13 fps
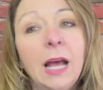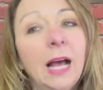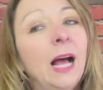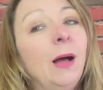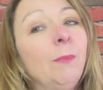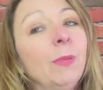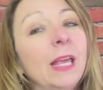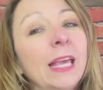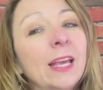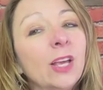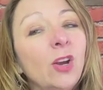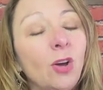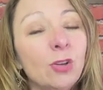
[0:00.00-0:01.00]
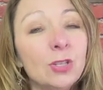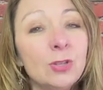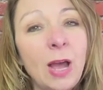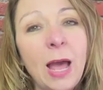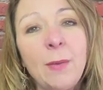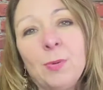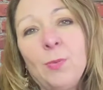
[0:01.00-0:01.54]
It can also
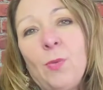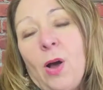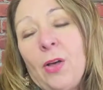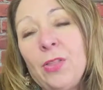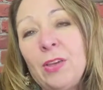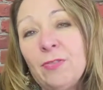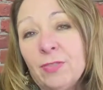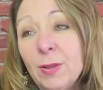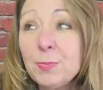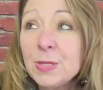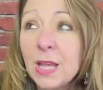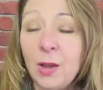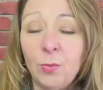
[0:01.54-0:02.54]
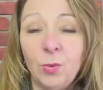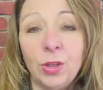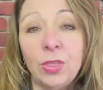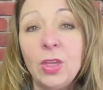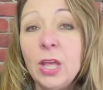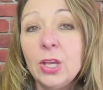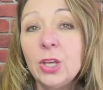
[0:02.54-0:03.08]
happen on the flip side
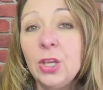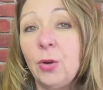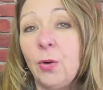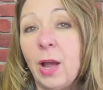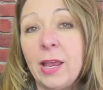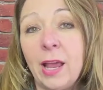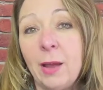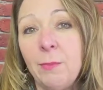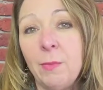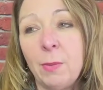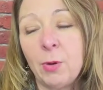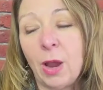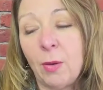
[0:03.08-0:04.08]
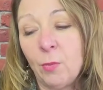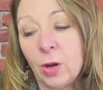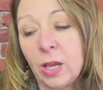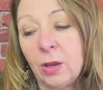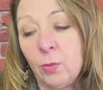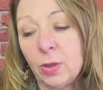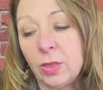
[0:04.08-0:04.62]
with, I remember
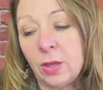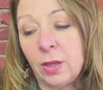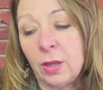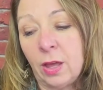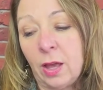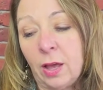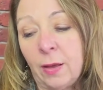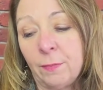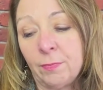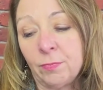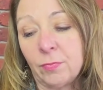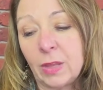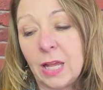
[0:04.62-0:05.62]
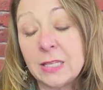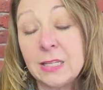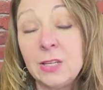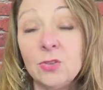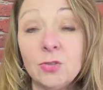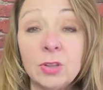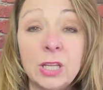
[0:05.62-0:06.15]
working with a
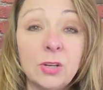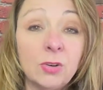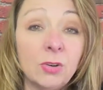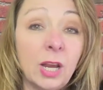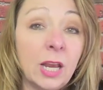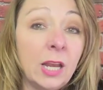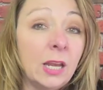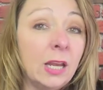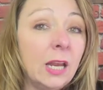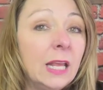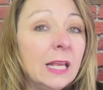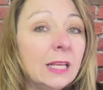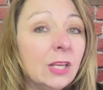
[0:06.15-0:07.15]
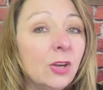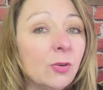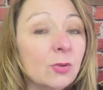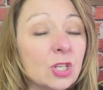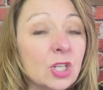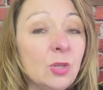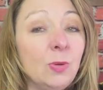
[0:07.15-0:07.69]
senior leader, and,
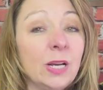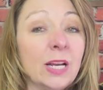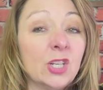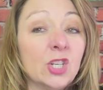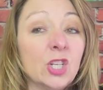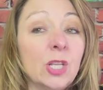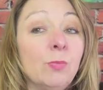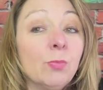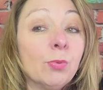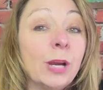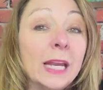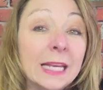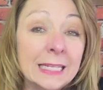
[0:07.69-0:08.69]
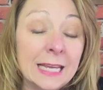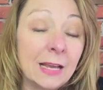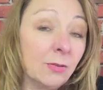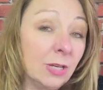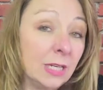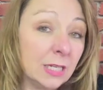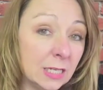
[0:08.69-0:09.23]
she would actually break down
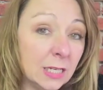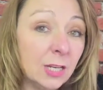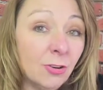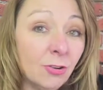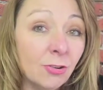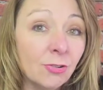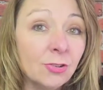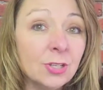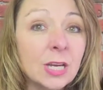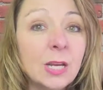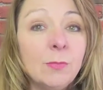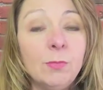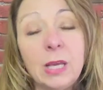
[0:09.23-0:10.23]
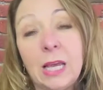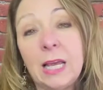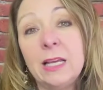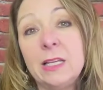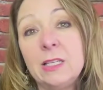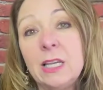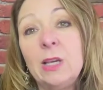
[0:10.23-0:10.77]
in tears
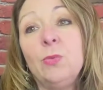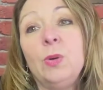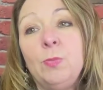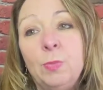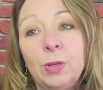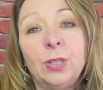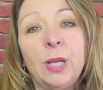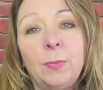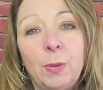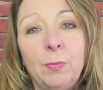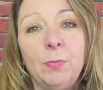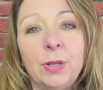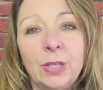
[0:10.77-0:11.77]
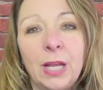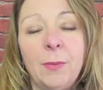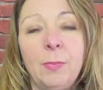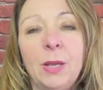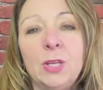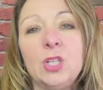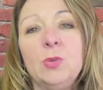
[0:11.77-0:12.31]
because it would build up
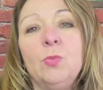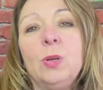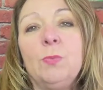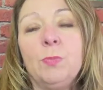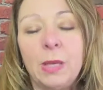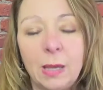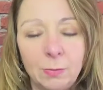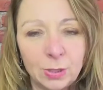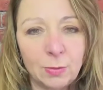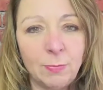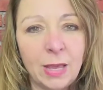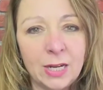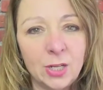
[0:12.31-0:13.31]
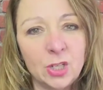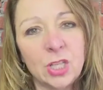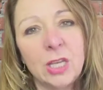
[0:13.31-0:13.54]
and she wouldn't be able to manage